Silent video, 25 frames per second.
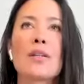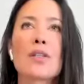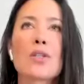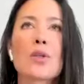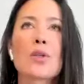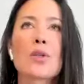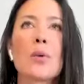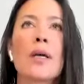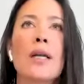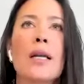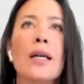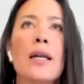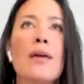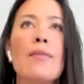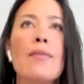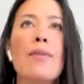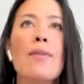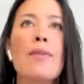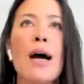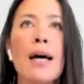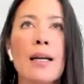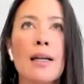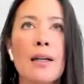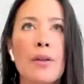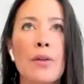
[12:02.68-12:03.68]
great. And I've
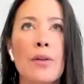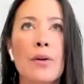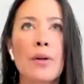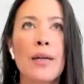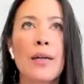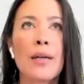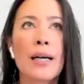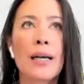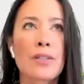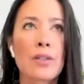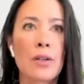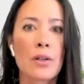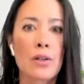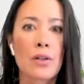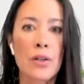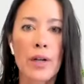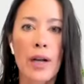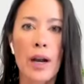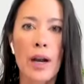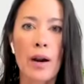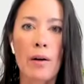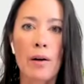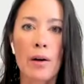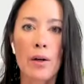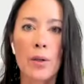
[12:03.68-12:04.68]
had another guest, Dr.
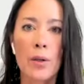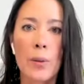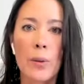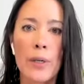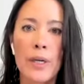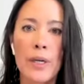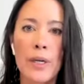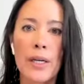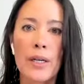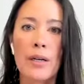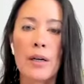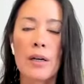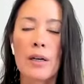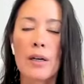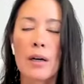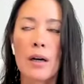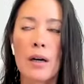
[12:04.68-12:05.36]
Kara Uy,